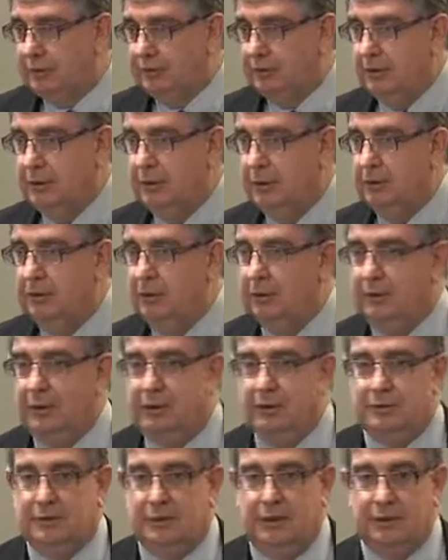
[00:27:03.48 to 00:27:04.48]
So
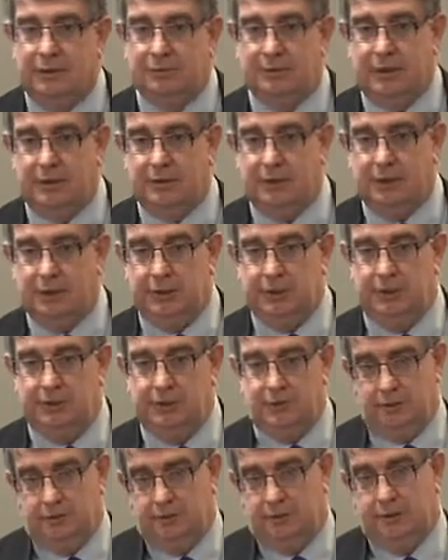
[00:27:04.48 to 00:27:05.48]
it's an expectation
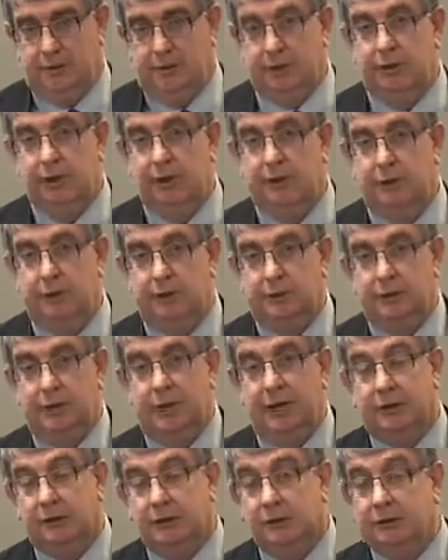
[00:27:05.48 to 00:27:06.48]
that CEOs
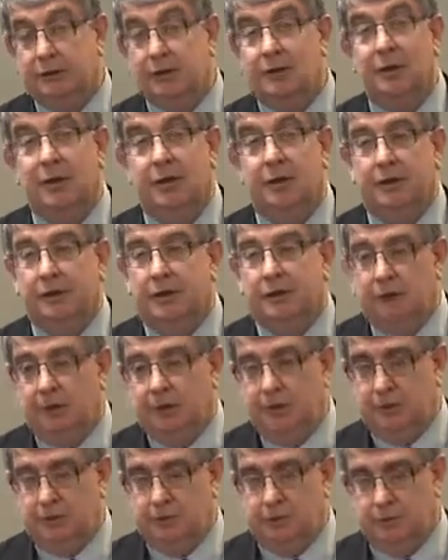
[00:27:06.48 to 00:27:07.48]
and others think
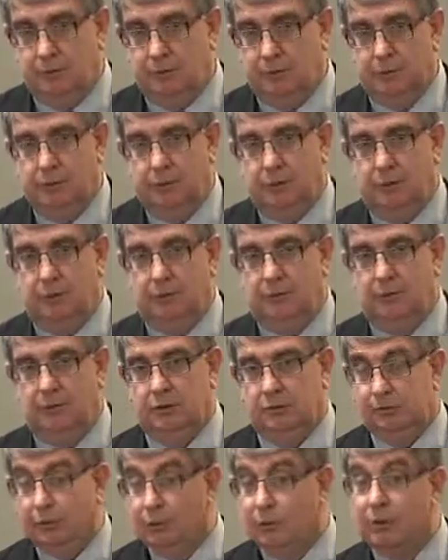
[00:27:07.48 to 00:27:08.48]
about the service they're
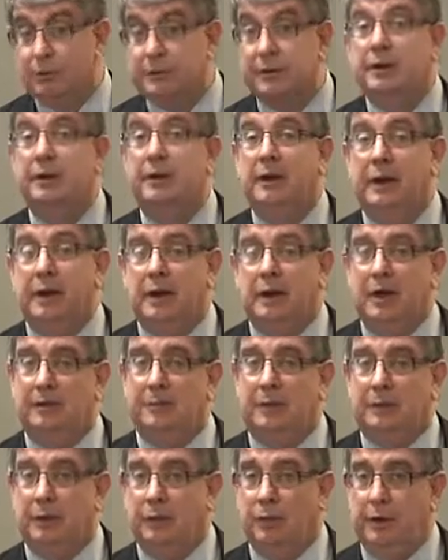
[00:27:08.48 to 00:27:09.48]
delivering, as Paul said, and
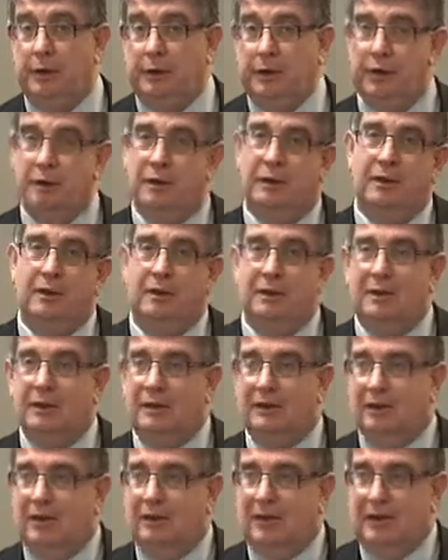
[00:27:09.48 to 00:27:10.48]

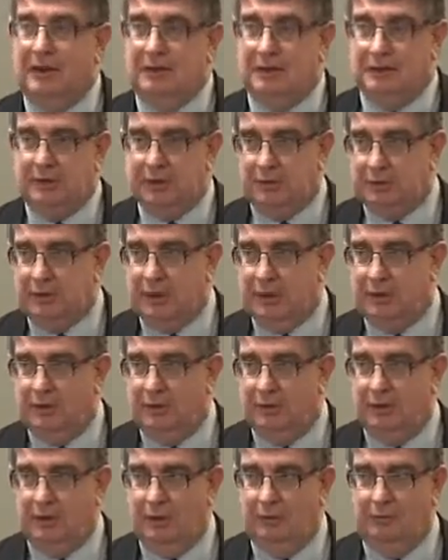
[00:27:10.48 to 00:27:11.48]
assess
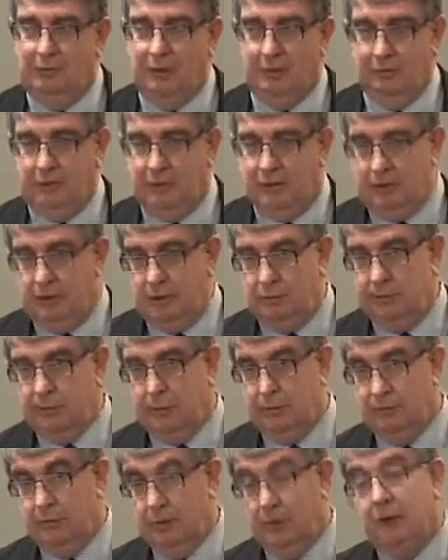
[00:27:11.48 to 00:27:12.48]
how effectively they're
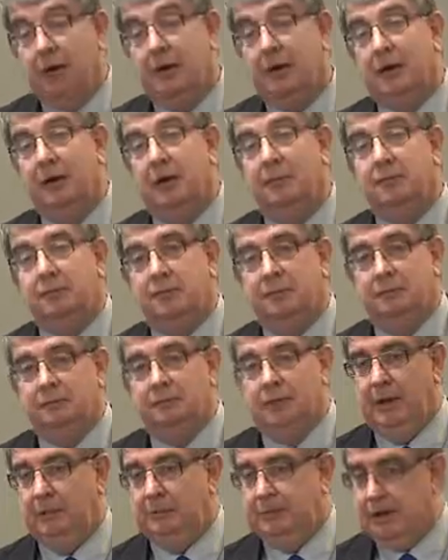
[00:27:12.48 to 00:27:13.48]
achieving their outcomes
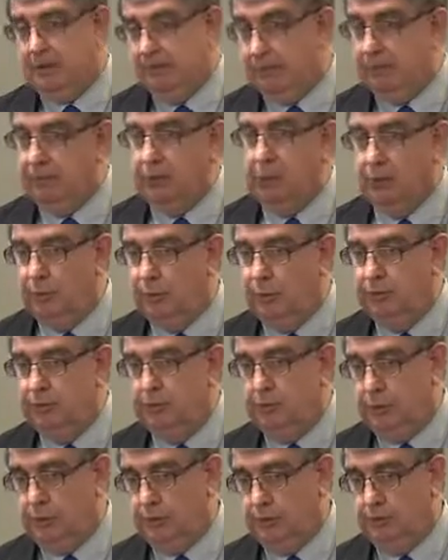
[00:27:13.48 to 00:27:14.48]
and perhaps come up with new
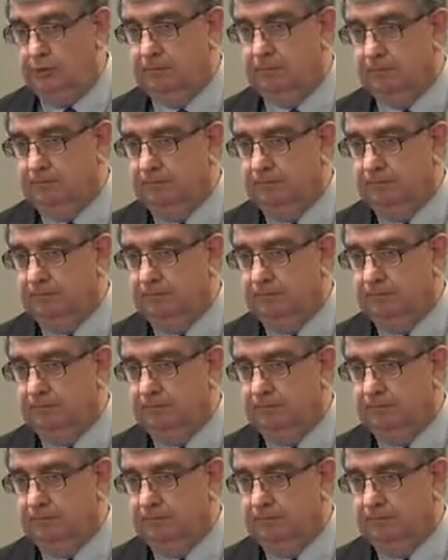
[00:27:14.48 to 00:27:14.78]
ways of doing it.